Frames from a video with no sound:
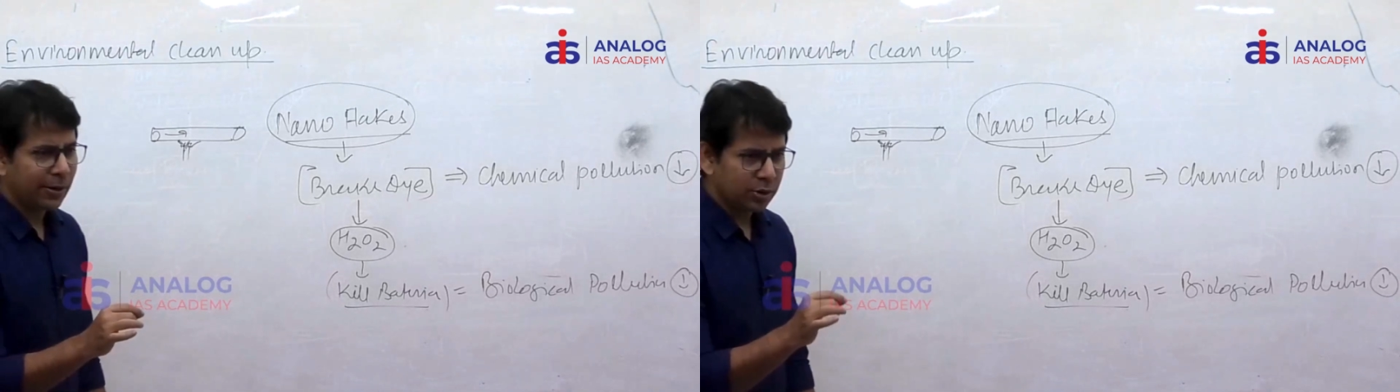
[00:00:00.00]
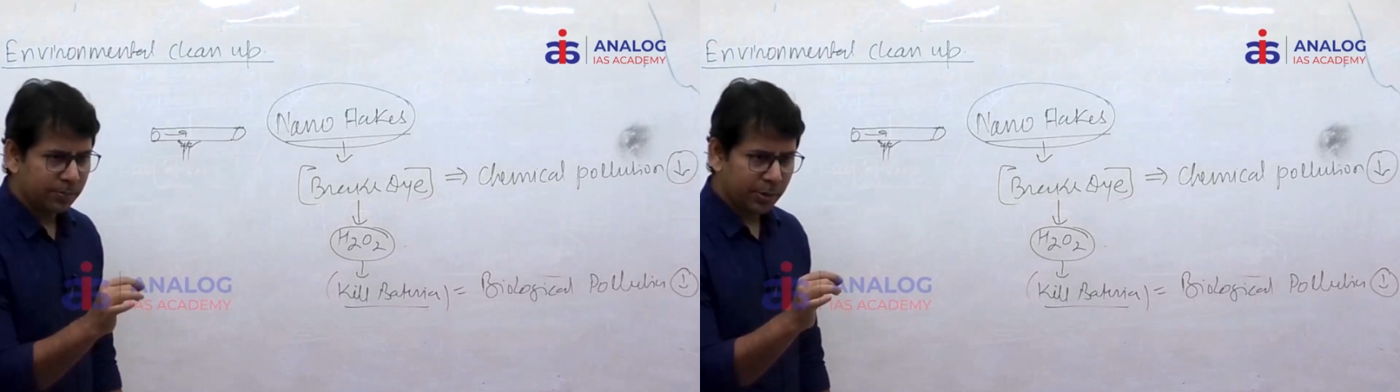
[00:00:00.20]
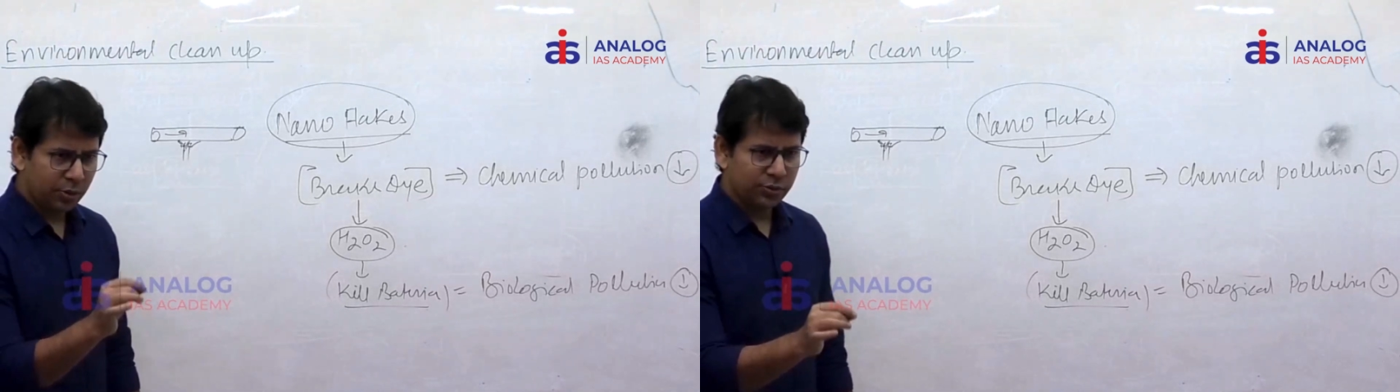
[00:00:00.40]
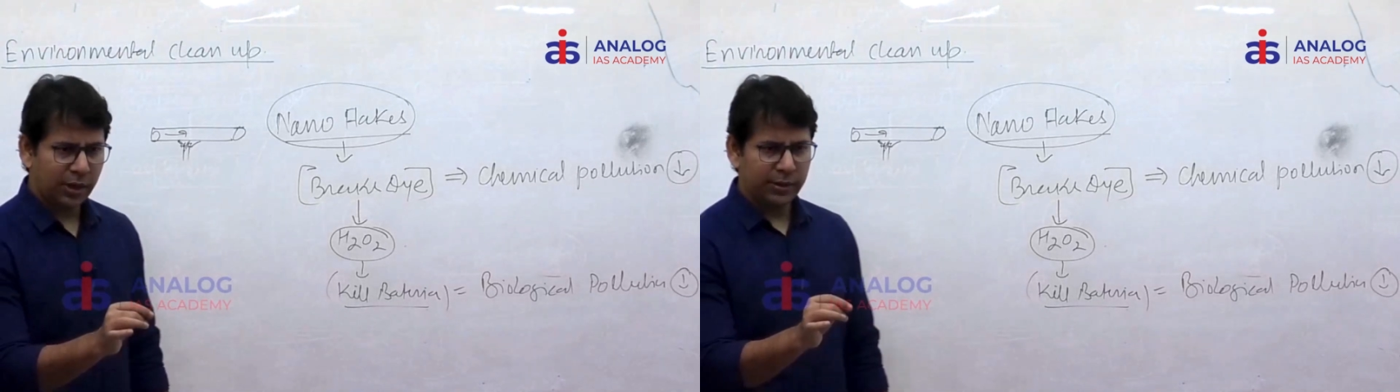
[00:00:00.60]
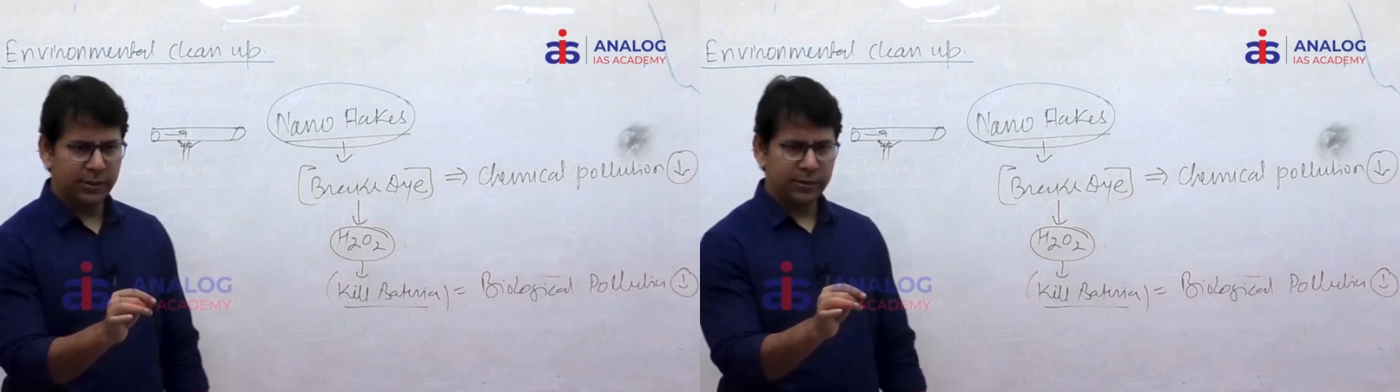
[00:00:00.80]
hydrogen
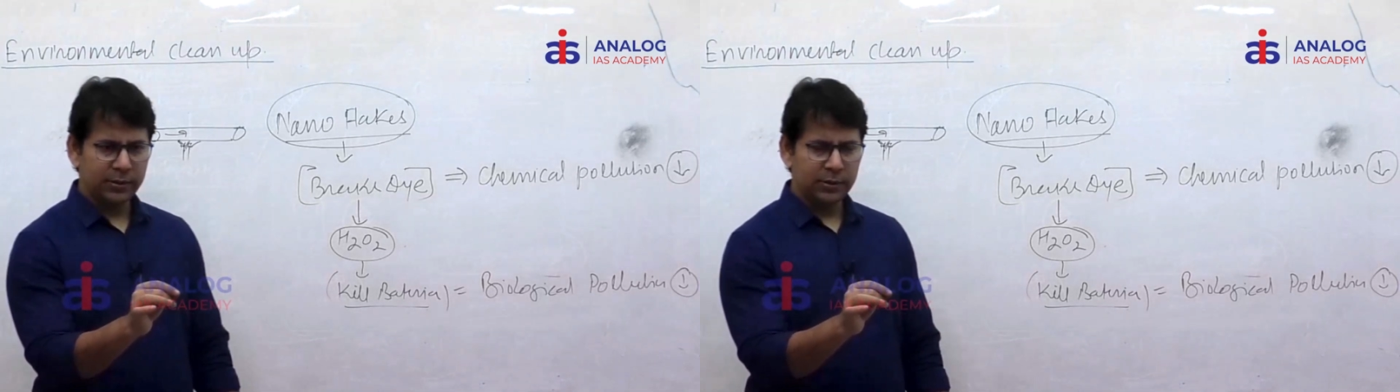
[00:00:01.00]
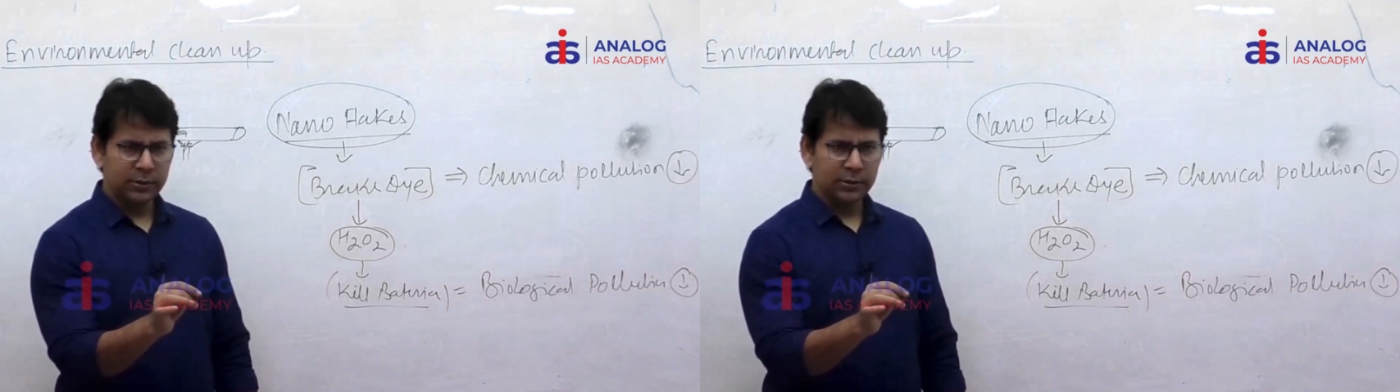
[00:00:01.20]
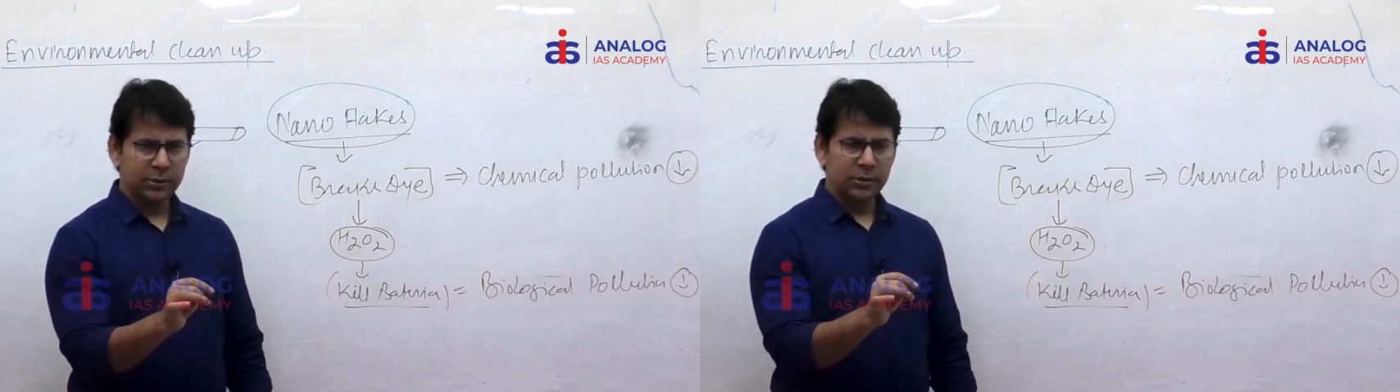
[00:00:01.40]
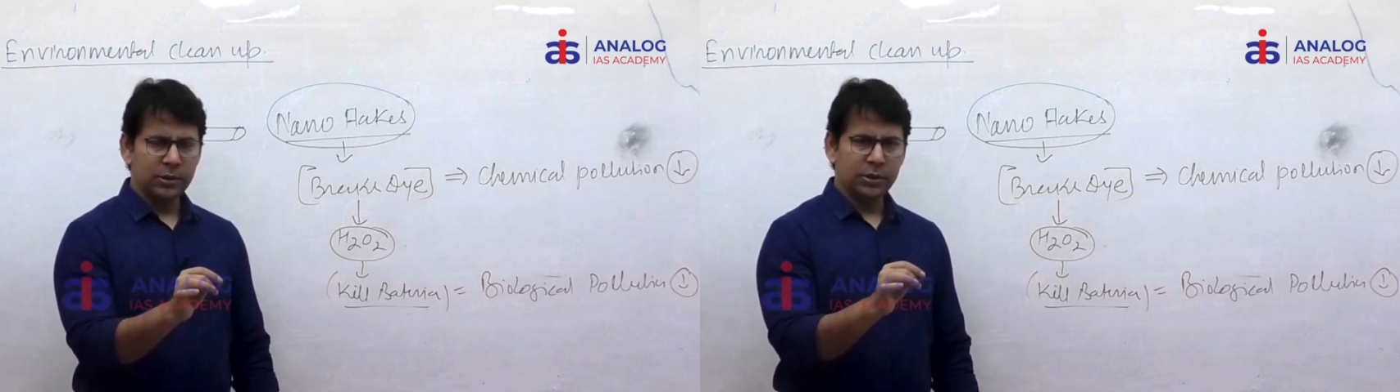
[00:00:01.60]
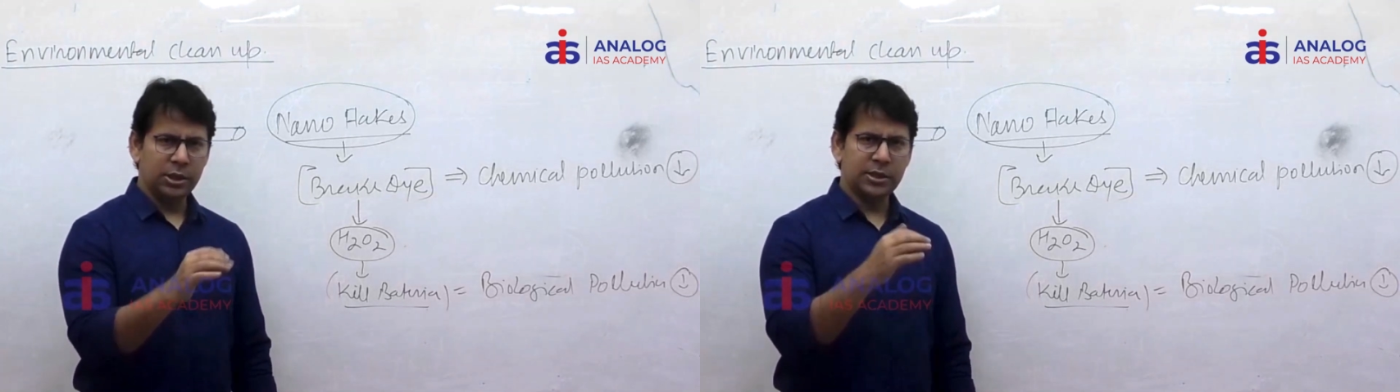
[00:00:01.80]
peroxide.
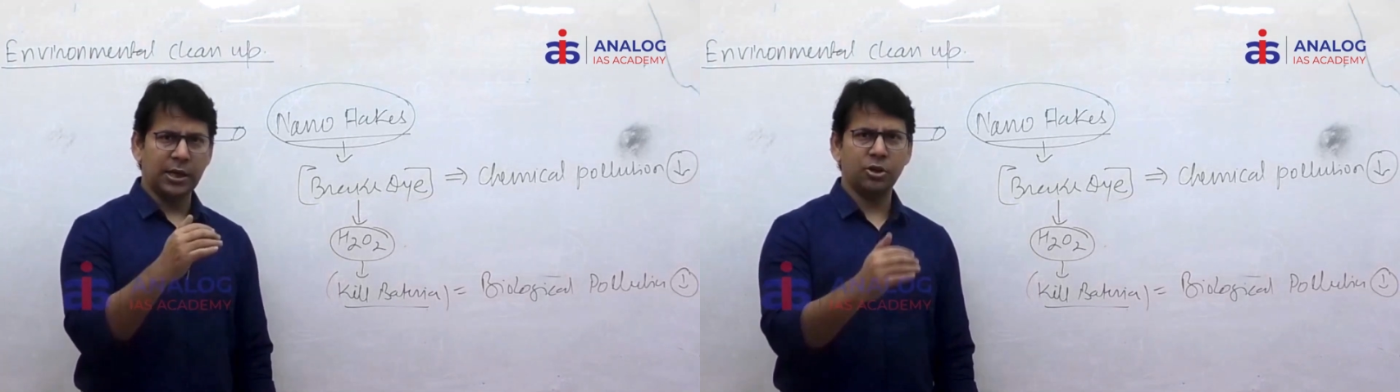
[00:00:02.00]
This